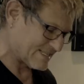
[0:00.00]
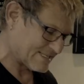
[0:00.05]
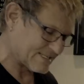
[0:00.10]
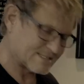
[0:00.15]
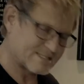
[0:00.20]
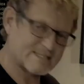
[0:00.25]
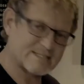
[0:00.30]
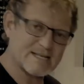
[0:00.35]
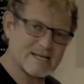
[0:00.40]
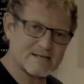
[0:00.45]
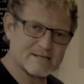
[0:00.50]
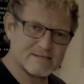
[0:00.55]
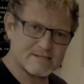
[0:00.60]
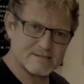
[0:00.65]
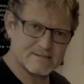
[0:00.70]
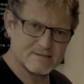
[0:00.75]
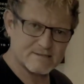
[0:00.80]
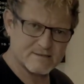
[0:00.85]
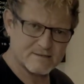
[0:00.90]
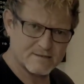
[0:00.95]

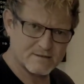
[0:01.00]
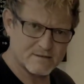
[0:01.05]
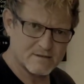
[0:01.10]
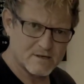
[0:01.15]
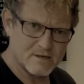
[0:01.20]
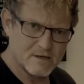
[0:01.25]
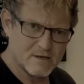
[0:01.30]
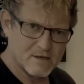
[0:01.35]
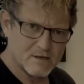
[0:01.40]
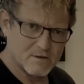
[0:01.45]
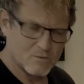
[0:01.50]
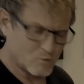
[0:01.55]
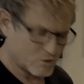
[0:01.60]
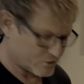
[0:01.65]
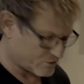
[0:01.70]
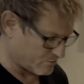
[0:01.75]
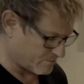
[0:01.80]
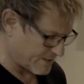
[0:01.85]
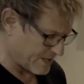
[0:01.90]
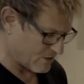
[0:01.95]
6,
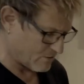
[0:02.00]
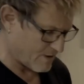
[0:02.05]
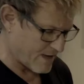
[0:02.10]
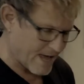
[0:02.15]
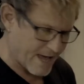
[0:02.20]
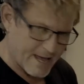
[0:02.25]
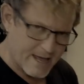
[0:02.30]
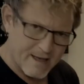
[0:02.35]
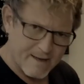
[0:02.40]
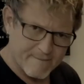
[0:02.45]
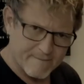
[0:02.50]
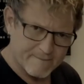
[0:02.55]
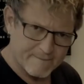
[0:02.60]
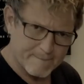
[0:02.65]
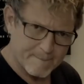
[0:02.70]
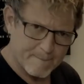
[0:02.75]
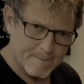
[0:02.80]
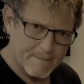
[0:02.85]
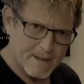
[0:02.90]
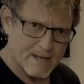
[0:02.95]
which will be your A,
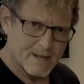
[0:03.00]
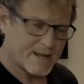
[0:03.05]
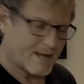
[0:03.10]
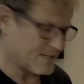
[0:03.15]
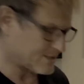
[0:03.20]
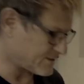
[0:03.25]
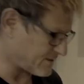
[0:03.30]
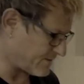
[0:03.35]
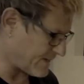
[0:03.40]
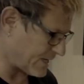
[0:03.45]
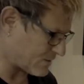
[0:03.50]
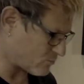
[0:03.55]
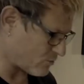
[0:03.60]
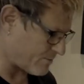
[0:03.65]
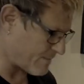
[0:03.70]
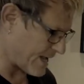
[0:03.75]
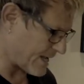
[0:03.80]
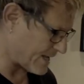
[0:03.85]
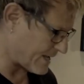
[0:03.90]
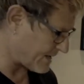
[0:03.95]
and so that will
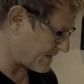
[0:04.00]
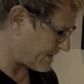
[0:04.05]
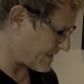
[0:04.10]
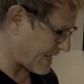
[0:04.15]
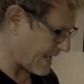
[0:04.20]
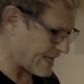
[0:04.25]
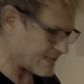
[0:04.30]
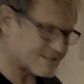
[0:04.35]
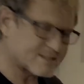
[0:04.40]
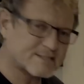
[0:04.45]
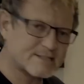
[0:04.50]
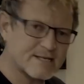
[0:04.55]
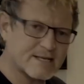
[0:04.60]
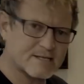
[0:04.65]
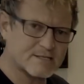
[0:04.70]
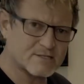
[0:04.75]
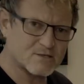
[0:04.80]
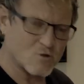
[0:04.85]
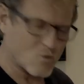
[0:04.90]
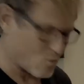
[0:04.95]
make a
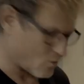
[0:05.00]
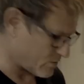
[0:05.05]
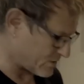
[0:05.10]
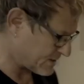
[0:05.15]
6 chord,